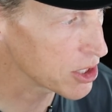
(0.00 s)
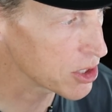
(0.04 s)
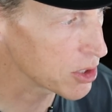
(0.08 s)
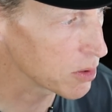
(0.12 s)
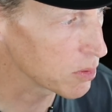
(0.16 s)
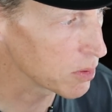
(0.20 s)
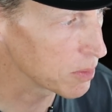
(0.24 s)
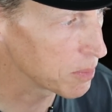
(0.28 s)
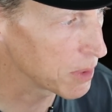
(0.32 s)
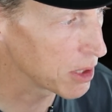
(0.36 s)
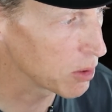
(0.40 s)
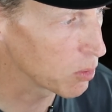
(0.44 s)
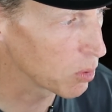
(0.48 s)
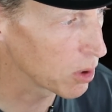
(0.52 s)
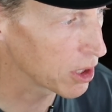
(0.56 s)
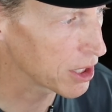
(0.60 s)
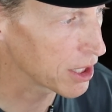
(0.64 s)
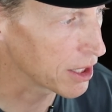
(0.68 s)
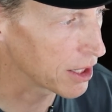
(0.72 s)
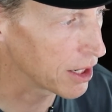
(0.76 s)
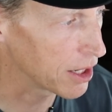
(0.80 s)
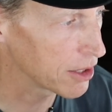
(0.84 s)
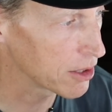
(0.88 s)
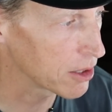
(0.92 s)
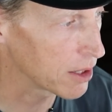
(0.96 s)
issue with me
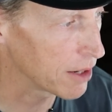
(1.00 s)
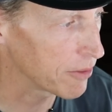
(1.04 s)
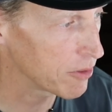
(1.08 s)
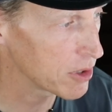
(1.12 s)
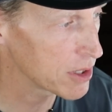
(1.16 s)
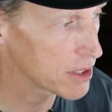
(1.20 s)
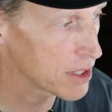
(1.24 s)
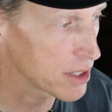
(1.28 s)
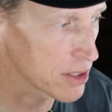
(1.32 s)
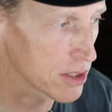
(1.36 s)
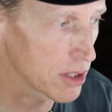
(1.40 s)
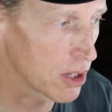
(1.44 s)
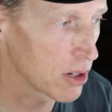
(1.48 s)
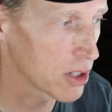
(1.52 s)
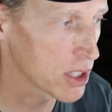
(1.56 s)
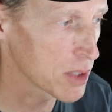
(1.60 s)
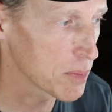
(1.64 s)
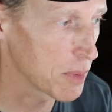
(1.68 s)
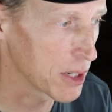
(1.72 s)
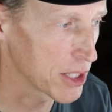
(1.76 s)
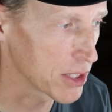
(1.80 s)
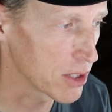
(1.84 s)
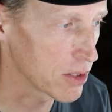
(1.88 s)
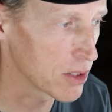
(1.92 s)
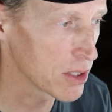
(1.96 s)
working other efforts as long
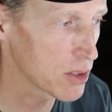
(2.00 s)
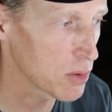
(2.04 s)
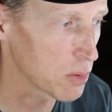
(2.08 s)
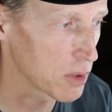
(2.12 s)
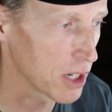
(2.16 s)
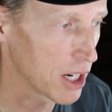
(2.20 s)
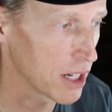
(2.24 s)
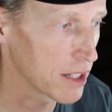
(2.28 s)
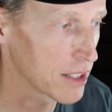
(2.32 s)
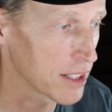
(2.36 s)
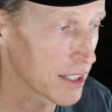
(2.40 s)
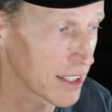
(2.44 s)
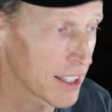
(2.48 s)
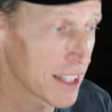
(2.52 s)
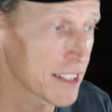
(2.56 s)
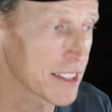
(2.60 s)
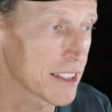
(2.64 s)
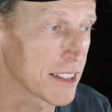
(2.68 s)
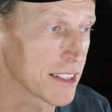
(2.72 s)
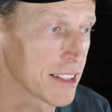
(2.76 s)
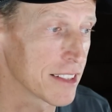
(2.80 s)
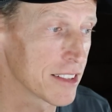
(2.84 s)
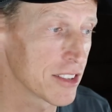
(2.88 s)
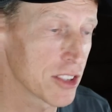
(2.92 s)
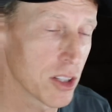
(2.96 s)
as my duties were not
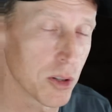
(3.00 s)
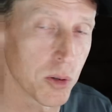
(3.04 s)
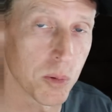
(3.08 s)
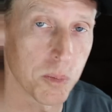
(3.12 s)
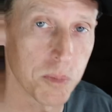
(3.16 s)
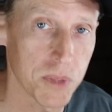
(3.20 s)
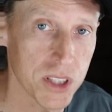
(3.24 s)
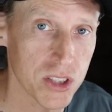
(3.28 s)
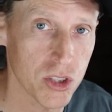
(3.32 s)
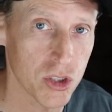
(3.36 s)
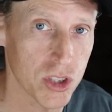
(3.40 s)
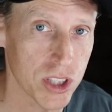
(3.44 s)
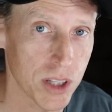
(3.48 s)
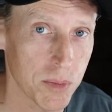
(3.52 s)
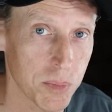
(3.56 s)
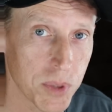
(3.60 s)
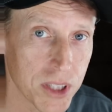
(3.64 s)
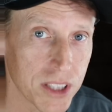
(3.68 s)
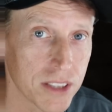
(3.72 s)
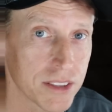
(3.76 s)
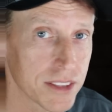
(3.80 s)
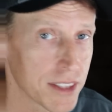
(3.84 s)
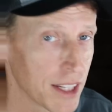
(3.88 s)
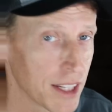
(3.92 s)
neglected. So Mr. Tipton